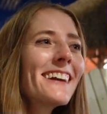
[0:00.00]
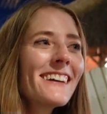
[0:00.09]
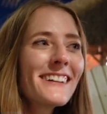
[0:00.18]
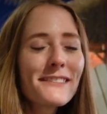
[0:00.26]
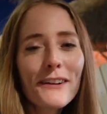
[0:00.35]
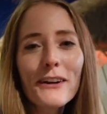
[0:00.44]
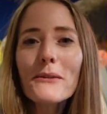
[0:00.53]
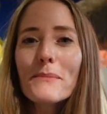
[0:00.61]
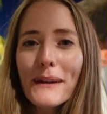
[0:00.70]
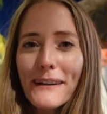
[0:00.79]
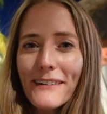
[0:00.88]
It's very
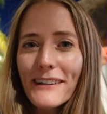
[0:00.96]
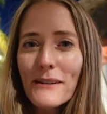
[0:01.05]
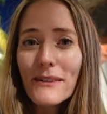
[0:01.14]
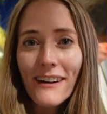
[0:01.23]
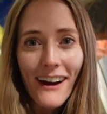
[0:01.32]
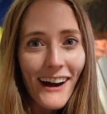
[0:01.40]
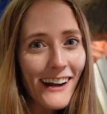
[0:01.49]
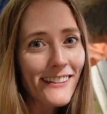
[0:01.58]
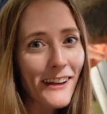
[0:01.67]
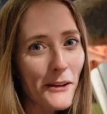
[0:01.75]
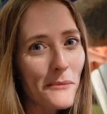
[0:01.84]
pickly, but I
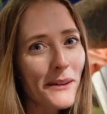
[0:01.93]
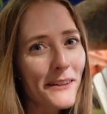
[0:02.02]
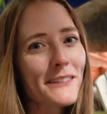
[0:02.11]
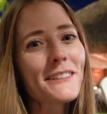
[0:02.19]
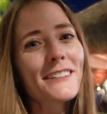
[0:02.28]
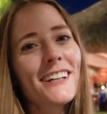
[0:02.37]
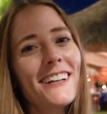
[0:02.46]
like pickles.